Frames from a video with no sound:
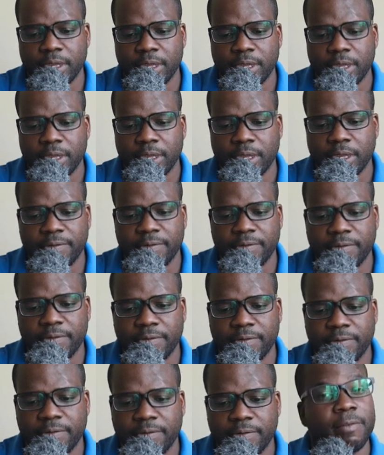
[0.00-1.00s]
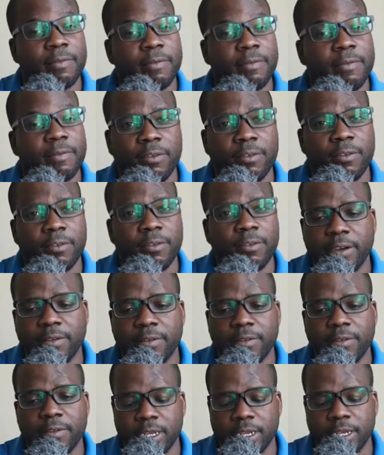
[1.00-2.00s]
and you can find it in different kind of
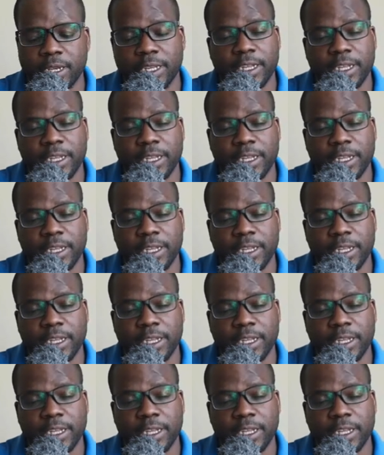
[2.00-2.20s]
languages.